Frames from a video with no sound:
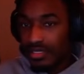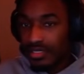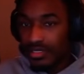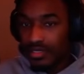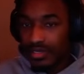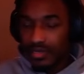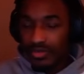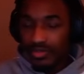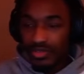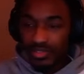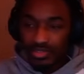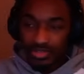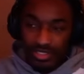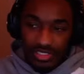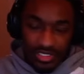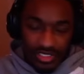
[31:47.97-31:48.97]
You know, you could
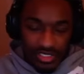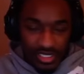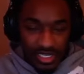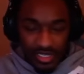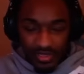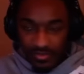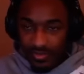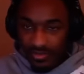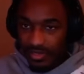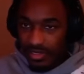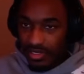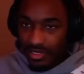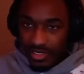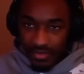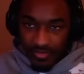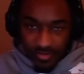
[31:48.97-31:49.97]
use it to check
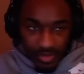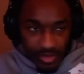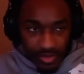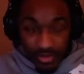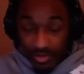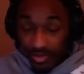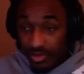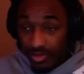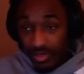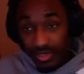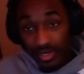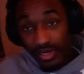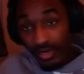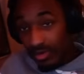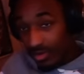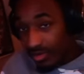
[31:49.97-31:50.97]
if a girl gonna
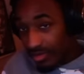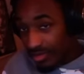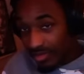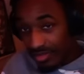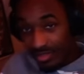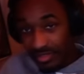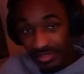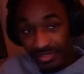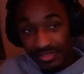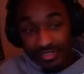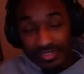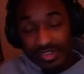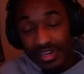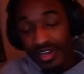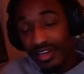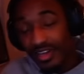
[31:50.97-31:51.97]
go, if she
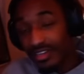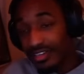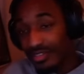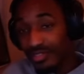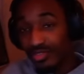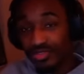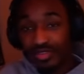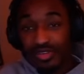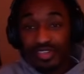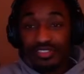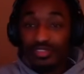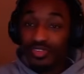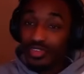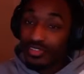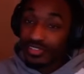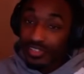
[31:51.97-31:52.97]
trying to let you crush
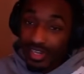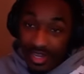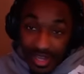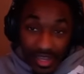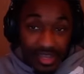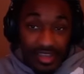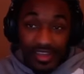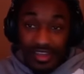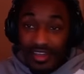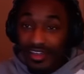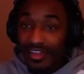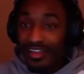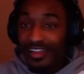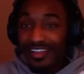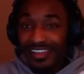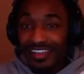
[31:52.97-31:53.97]
first night
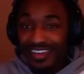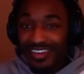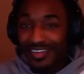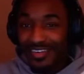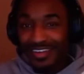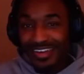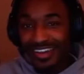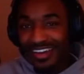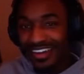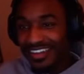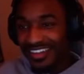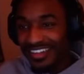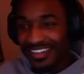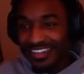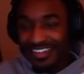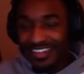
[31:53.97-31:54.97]
or
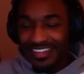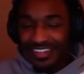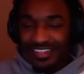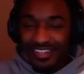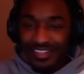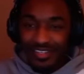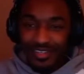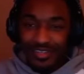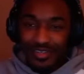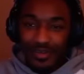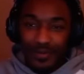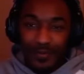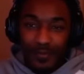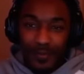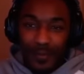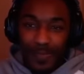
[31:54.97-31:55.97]
not. You
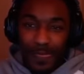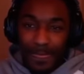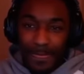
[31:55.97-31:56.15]
know.